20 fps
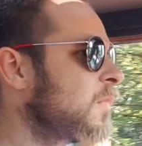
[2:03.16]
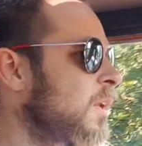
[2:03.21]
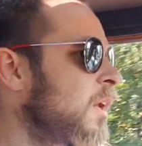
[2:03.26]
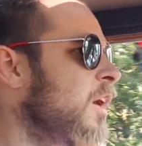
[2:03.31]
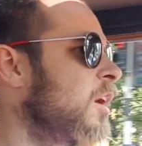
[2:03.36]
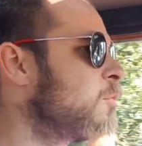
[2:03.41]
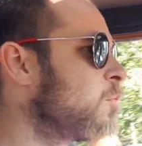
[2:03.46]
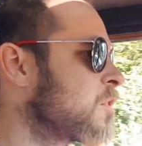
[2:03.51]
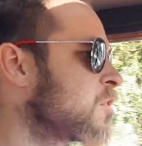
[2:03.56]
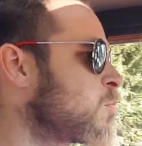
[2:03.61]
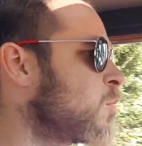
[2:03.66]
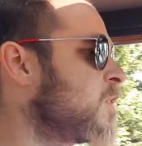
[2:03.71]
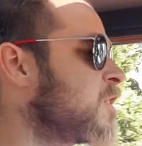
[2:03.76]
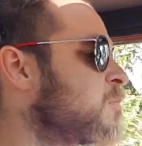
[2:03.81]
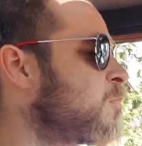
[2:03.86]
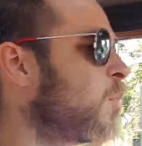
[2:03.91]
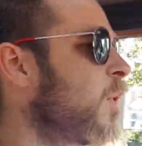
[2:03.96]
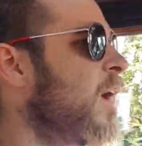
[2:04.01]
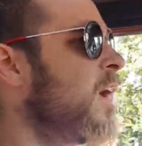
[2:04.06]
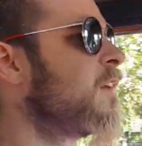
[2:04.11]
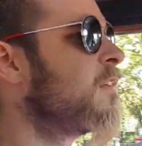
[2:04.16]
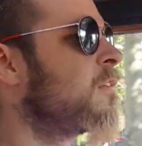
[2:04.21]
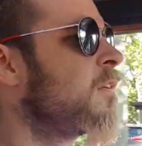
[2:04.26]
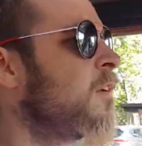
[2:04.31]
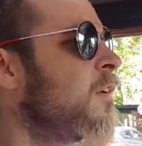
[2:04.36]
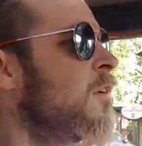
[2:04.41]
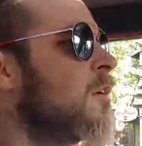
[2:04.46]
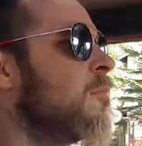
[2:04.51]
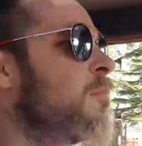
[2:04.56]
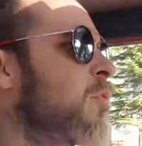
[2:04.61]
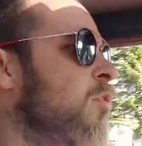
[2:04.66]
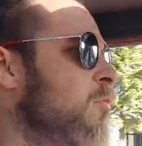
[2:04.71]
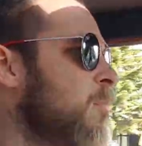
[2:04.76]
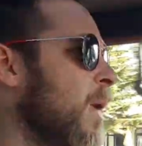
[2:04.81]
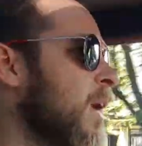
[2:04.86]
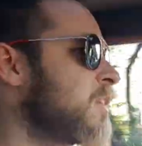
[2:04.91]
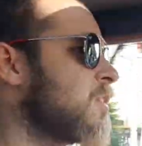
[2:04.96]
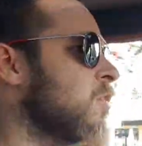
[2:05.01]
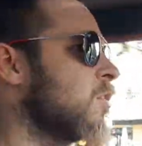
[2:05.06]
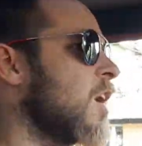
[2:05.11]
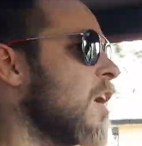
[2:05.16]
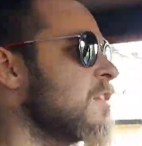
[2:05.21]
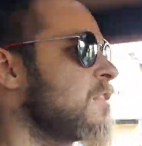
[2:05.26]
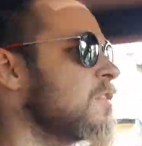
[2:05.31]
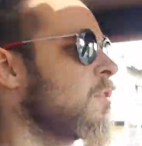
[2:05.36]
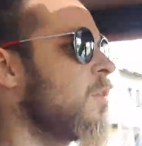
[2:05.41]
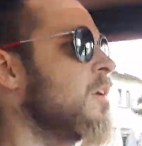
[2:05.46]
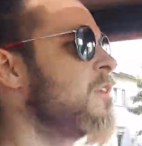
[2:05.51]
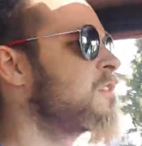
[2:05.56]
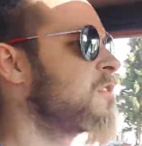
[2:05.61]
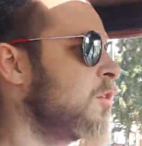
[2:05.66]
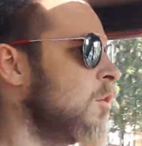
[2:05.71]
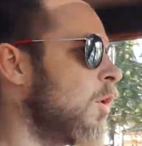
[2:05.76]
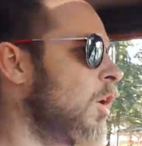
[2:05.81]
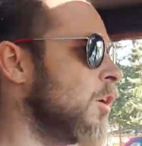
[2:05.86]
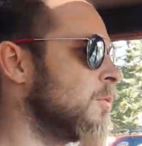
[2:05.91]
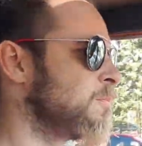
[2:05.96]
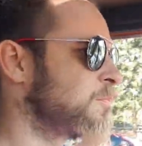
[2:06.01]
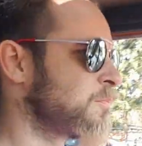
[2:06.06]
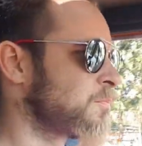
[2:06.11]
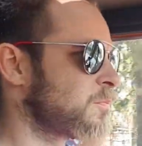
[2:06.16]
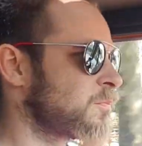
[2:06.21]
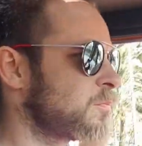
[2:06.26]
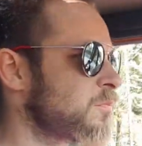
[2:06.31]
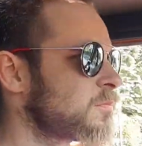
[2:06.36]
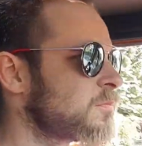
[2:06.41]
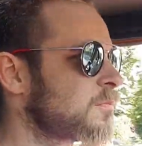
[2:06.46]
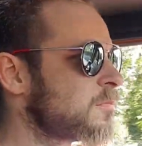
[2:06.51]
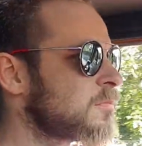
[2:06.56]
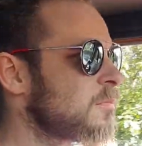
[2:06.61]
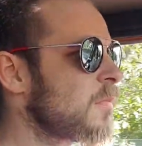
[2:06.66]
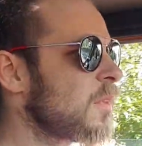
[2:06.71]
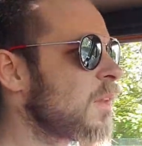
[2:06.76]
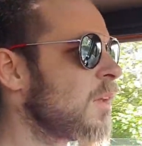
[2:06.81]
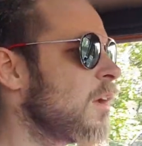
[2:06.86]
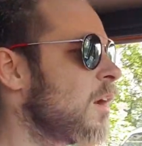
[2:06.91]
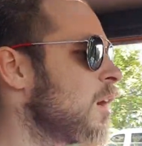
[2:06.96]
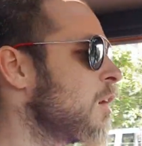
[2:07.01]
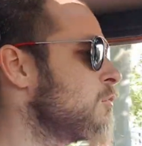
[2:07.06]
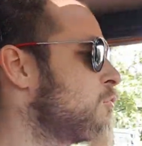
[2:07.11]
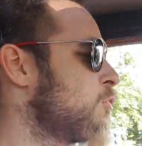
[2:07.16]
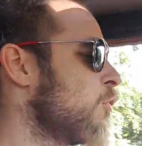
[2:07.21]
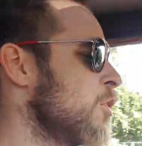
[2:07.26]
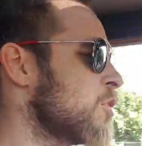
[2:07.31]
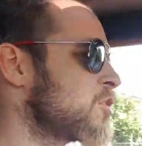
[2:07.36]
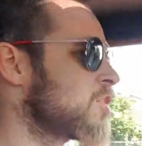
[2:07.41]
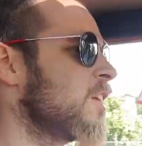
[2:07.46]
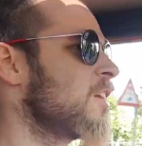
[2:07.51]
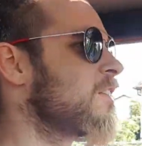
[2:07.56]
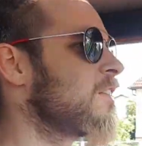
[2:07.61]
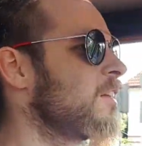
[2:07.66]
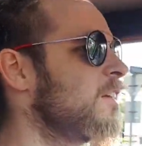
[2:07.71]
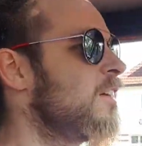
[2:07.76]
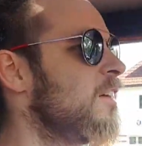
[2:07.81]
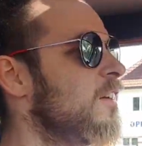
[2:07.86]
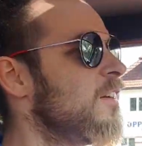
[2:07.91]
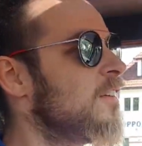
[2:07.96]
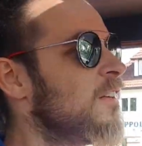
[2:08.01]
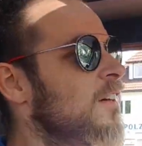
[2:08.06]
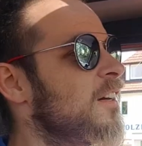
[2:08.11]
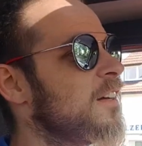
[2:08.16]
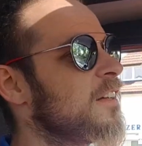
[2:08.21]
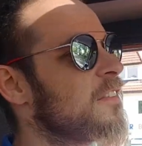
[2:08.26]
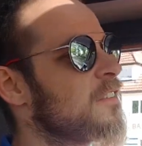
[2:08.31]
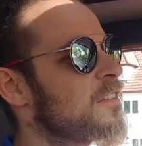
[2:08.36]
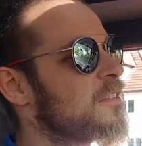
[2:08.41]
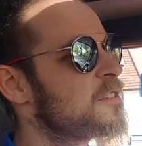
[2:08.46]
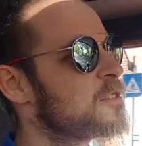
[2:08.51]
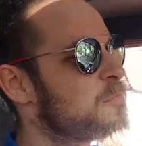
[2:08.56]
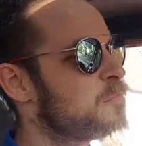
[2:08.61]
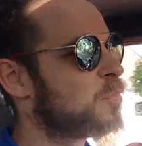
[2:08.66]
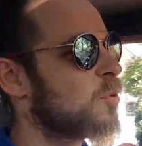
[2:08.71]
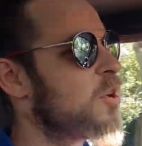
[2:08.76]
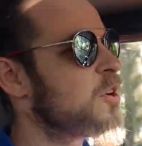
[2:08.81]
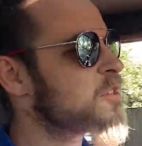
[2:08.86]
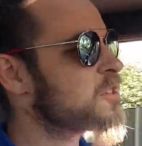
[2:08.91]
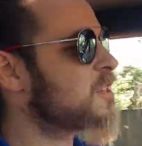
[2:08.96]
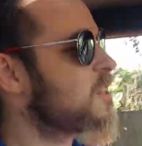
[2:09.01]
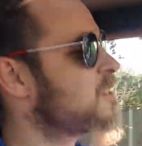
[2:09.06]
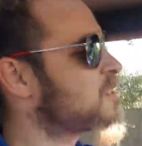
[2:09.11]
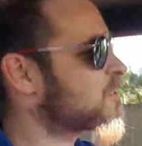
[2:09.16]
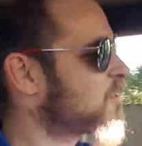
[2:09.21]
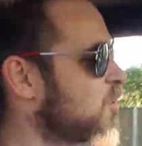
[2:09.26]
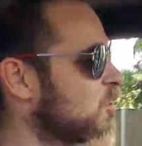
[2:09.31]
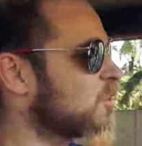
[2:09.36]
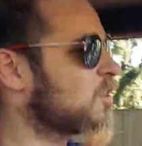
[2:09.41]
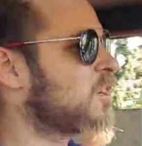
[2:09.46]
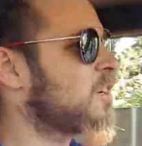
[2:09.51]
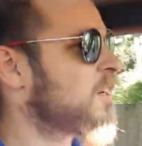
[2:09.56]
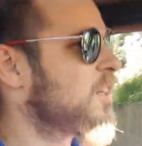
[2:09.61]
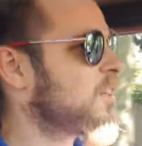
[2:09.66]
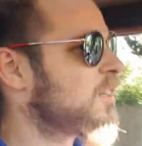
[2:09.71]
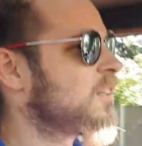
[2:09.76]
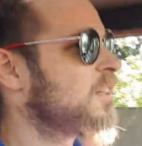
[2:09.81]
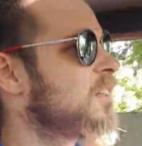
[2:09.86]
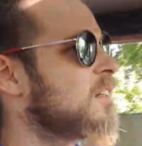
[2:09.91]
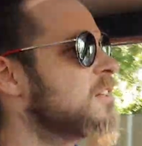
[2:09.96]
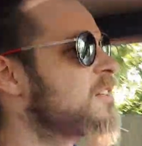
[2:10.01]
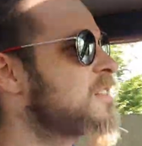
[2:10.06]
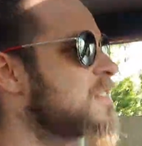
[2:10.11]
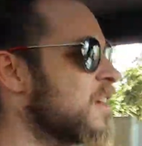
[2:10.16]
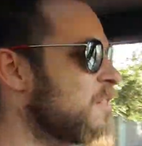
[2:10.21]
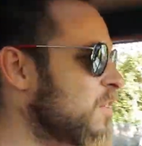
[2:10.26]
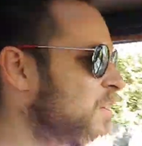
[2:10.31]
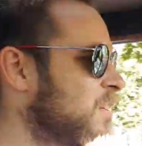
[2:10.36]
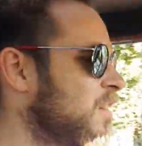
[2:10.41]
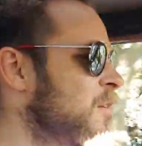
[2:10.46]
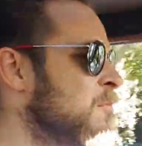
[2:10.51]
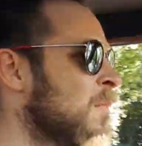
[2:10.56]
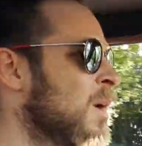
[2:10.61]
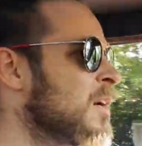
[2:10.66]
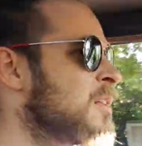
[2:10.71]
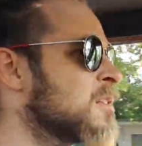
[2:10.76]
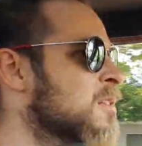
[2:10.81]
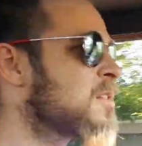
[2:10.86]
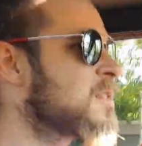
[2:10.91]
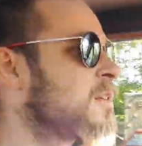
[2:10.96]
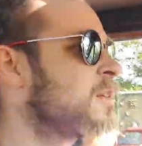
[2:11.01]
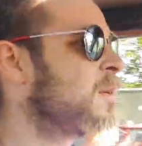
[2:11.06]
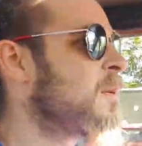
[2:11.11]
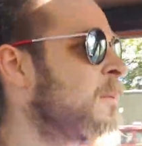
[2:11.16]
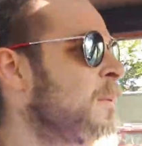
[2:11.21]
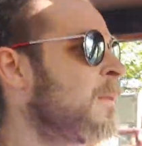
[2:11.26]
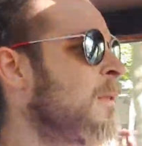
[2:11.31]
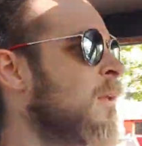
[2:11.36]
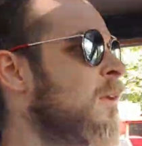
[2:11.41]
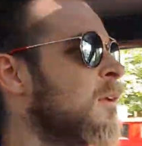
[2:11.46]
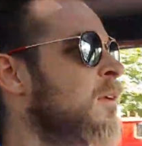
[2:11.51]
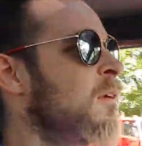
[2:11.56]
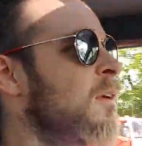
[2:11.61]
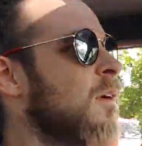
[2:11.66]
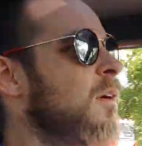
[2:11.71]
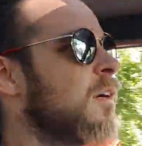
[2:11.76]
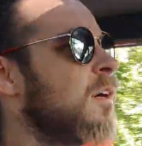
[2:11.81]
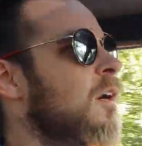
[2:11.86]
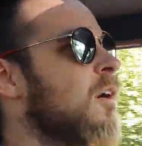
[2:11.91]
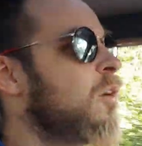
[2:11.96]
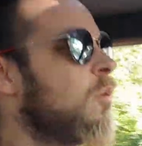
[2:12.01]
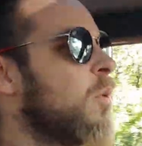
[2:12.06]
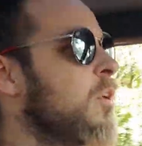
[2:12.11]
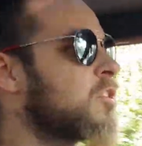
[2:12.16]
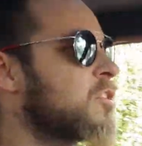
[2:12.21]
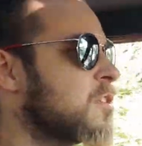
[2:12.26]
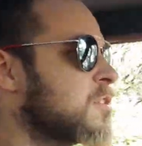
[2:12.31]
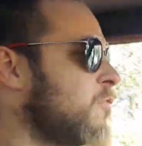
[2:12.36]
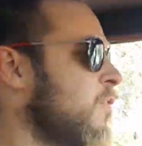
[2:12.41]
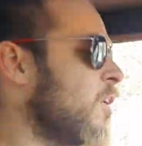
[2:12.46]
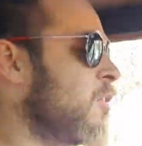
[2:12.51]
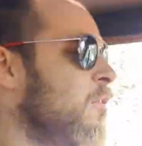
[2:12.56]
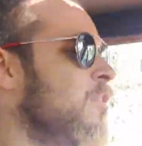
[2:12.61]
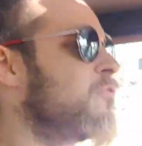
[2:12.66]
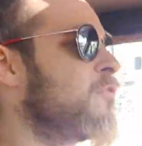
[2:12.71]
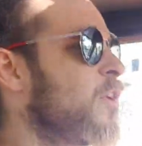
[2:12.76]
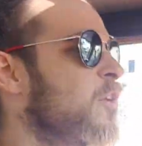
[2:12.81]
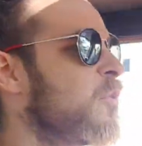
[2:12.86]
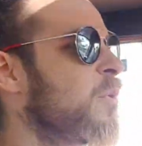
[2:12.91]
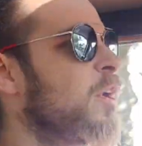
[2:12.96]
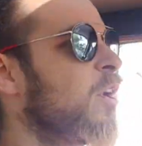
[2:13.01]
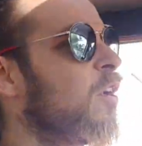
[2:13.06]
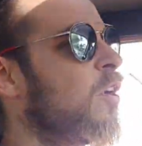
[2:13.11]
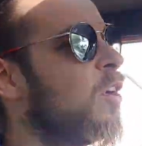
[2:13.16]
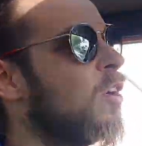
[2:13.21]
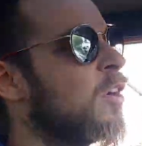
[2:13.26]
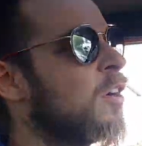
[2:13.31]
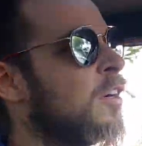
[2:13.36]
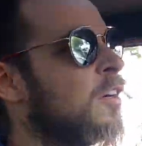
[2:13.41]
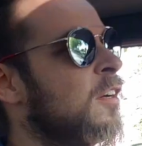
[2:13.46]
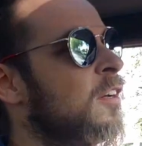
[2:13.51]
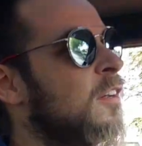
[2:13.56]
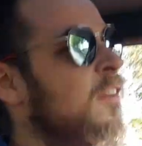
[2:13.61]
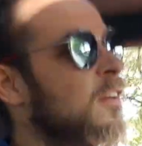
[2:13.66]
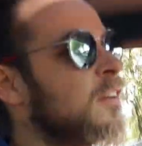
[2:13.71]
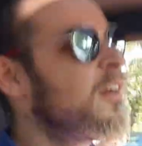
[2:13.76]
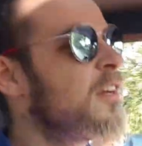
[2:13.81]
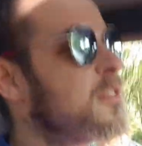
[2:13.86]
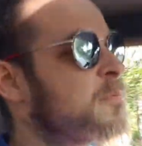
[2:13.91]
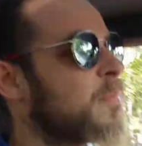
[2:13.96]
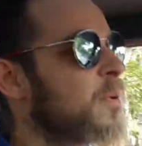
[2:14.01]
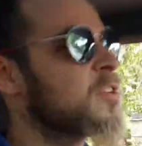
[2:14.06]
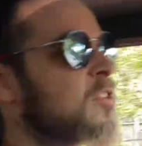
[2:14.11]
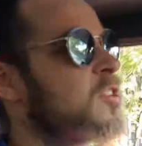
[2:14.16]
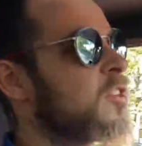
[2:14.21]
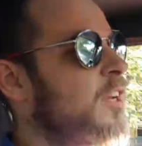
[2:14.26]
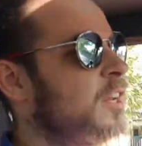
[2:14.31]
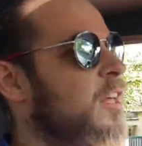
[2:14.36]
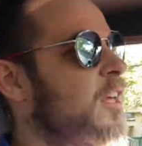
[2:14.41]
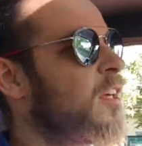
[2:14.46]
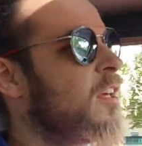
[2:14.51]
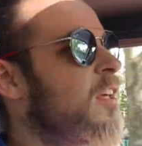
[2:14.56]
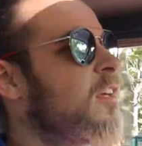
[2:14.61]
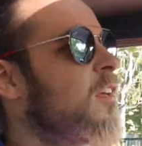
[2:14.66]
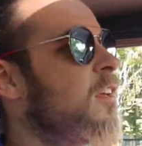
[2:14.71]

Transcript: It was resprayed, put back together, and so on. Unfortunately, this process took 17 months, which is very, very long, especially